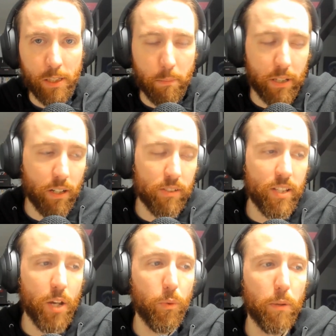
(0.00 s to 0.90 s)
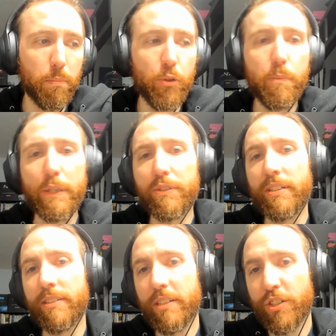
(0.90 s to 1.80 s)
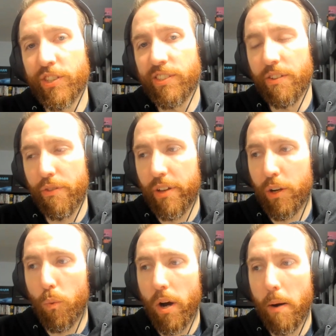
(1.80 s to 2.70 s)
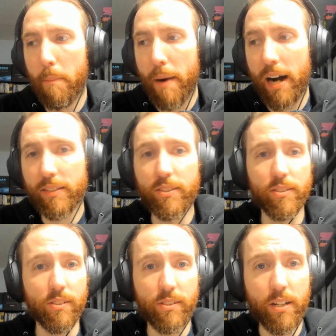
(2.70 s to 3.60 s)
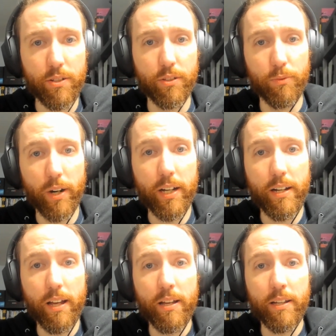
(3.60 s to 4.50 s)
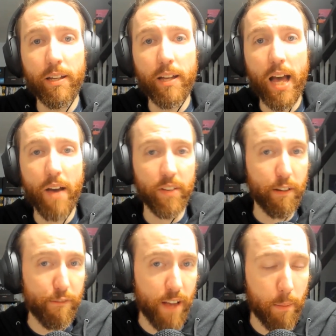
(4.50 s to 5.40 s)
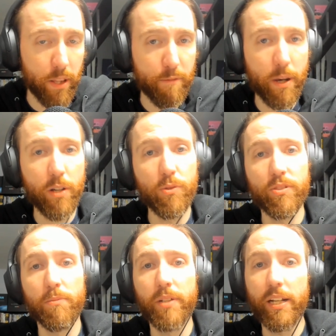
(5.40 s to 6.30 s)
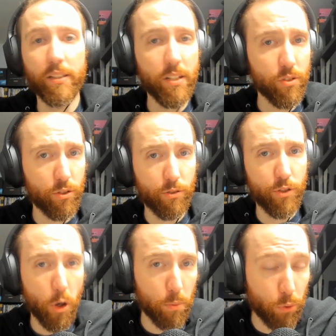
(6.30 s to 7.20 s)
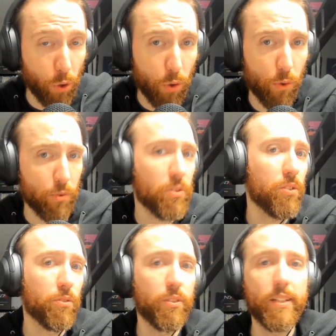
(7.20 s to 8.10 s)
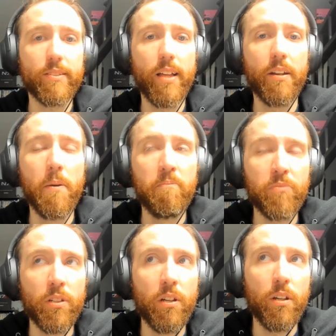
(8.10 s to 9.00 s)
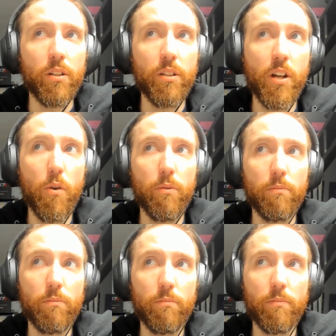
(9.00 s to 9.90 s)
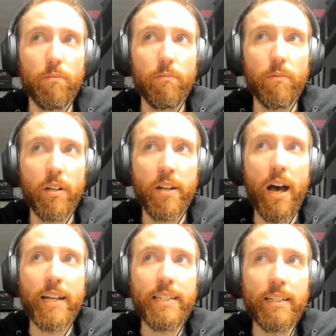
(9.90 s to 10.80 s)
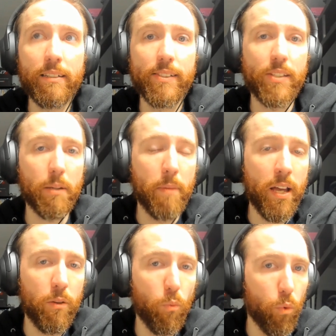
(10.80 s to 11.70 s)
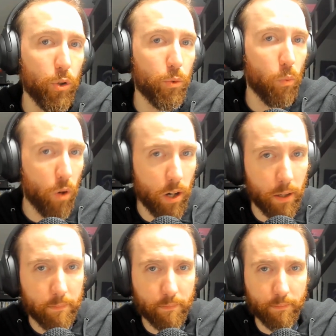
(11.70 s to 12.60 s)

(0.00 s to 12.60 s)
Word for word: because they were blue pill conditioned to think, well, box is the center, right? Having a family of my own someday. And these are noble goals. These are things that, you know, an idealistic man would want,